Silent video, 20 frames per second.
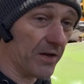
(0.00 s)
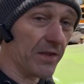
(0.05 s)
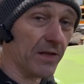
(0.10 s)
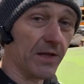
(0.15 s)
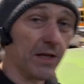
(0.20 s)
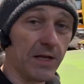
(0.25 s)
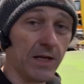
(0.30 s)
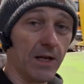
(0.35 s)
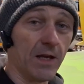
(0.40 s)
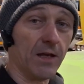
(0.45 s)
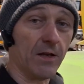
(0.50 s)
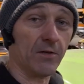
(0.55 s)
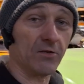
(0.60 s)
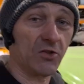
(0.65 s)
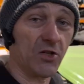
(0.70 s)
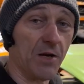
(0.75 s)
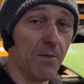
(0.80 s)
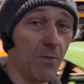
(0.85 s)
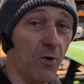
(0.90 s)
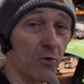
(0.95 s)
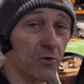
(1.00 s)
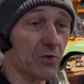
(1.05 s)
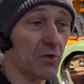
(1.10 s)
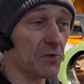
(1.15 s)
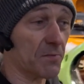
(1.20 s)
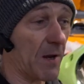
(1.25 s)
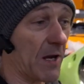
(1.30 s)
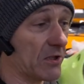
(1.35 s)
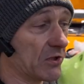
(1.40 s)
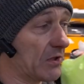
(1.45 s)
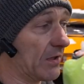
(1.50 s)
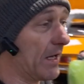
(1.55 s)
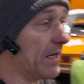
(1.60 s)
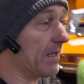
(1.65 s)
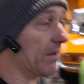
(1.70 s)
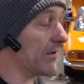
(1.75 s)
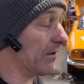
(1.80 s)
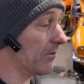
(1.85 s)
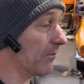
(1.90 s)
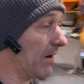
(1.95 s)
in the cheap mugs
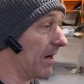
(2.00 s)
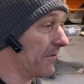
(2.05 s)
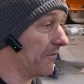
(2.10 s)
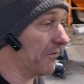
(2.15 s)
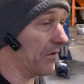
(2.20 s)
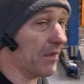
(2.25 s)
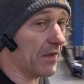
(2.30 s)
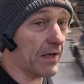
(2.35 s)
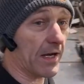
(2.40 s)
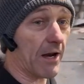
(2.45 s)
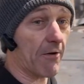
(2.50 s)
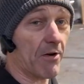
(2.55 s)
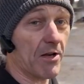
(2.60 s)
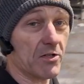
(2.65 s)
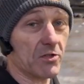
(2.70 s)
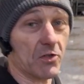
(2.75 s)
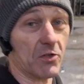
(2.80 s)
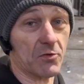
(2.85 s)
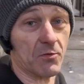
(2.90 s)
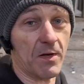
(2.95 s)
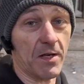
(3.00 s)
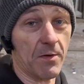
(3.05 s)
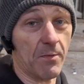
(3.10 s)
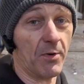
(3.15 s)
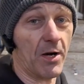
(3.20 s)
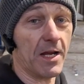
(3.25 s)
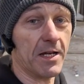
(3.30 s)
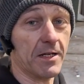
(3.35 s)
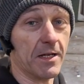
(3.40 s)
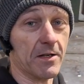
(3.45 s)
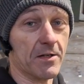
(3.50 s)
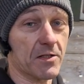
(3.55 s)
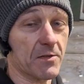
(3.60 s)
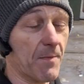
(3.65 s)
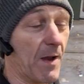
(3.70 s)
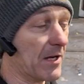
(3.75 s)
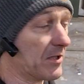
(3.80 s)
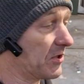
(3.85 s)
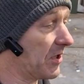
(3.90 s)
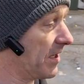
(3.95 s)
especially. They're great for in the garage because when you break it and
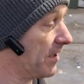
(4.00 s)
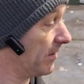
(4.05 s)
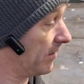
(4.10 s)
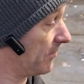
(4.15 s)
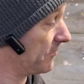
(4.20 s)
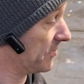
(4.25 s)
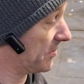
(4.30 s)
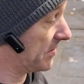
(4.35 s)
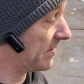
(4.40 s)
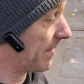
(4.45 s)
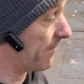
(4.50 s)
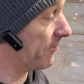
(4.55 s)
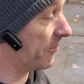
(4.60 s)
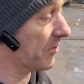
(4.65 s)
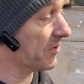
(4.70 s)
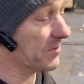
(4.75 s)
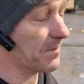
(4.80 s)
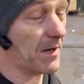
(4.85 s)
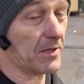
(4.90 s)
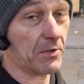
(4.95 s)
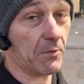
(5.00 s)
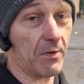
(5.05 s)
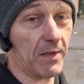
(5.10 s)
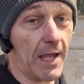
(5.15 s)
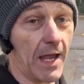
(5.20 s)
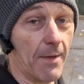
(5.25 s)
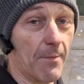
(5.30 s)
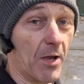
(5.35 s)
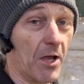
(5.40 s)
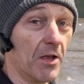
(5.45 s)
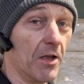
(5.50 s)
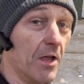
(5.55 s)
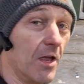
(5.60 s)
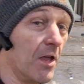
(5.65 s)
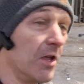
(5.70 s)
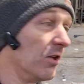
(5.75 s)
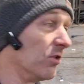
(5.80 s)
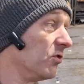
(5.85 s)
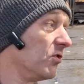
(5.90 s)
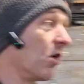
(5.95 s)
smash it, lose your temper and smash it with a hammer,
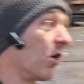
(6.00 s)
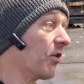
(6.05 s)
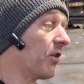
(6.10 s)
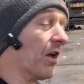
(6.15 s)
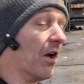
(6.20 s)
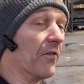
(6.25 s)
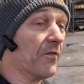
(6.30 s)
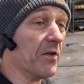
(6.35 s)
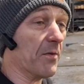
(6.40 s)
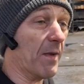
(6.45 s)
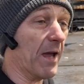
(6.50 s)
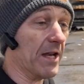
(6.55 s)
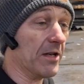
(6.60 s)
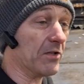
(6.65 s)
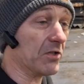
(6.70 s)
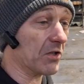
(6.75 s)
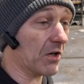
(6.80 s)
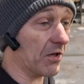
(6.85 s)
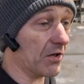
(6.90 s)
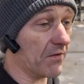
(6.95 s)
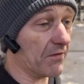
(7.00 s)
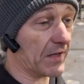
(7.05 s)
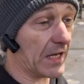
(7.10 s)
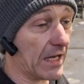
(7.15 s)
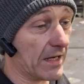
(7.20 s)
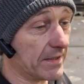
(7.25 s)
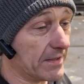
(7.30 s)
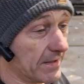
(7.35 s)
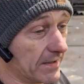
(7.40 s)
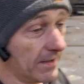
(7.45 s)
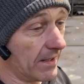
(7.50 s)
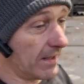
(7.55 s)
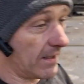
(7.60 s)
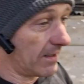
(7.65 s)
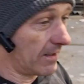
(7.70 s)
knock it off your bench or your vise,